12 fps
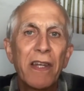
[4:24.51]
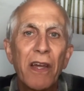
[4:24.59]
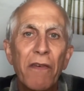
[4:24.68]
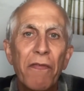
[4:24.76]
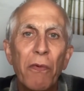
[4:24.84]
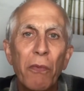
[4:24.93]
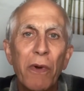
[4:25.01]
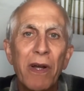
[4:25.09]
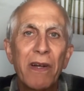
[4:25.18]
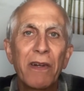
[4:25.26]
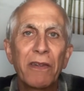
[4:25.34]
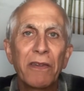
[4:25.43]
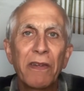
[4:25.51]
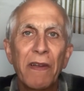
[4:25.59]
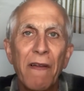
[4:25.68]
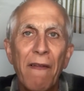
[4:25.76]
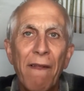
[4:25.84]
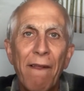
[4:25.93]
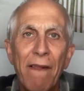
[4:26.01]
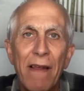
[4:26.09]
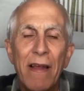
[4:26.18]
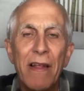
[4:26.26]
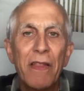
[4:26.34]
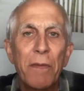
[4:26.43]
of the world.
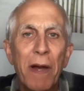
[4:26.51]
The